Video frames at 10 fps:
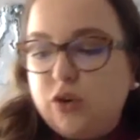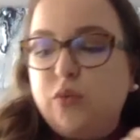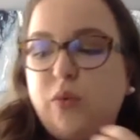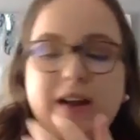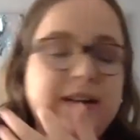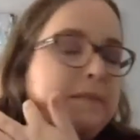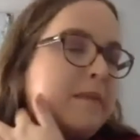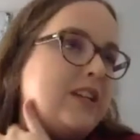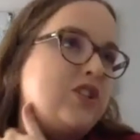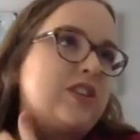one
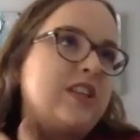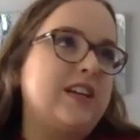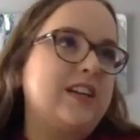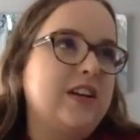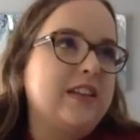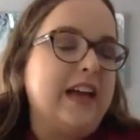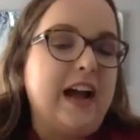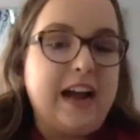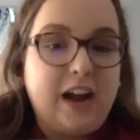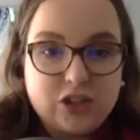major thing
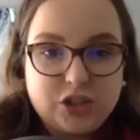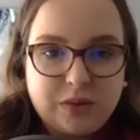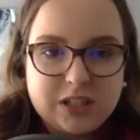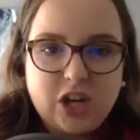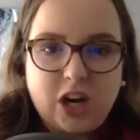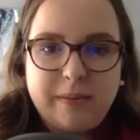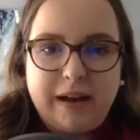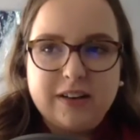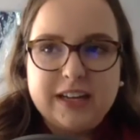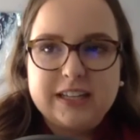that I also want to talk
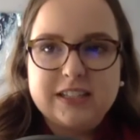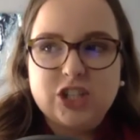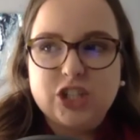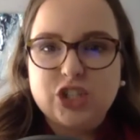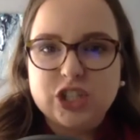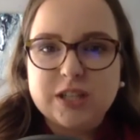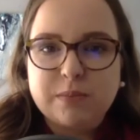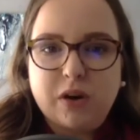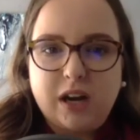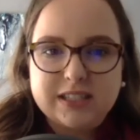about is just the
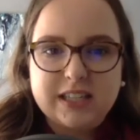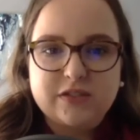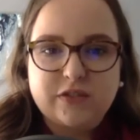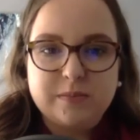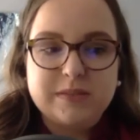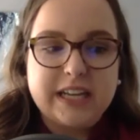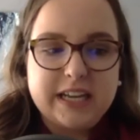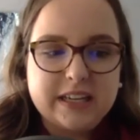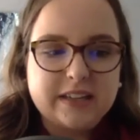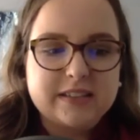process from
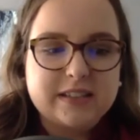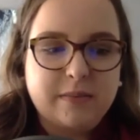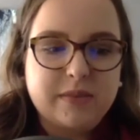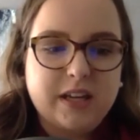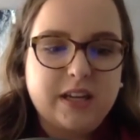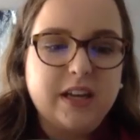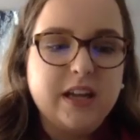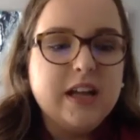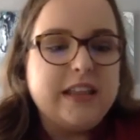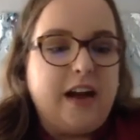taking something
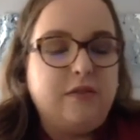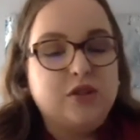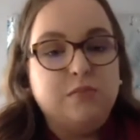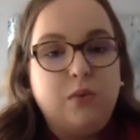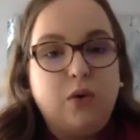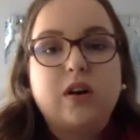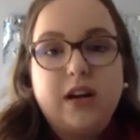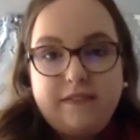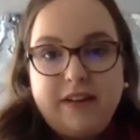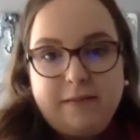that was more
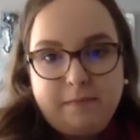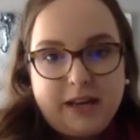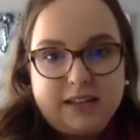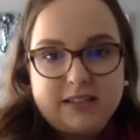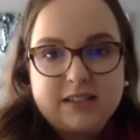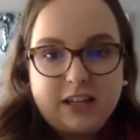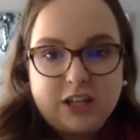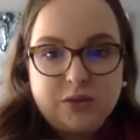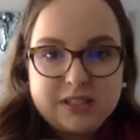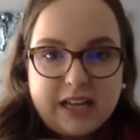event-based,
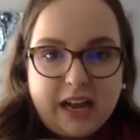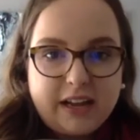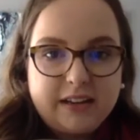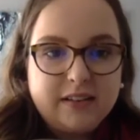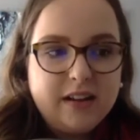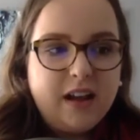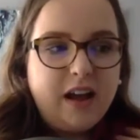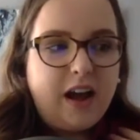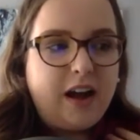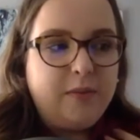like you said,
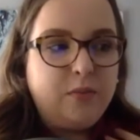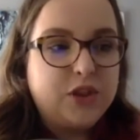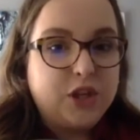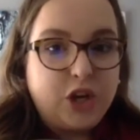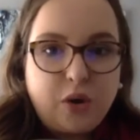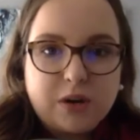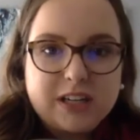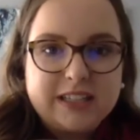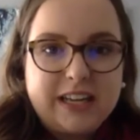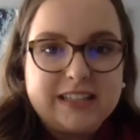with the
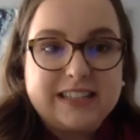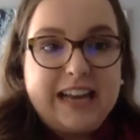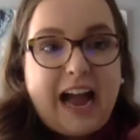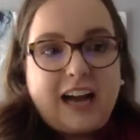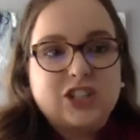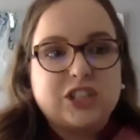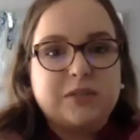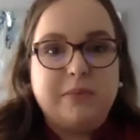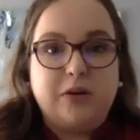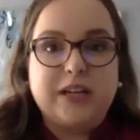co-working days, and actually
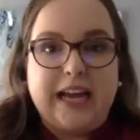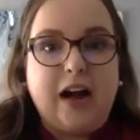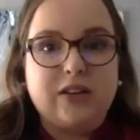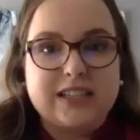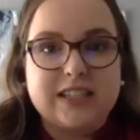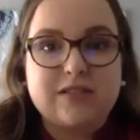building out like this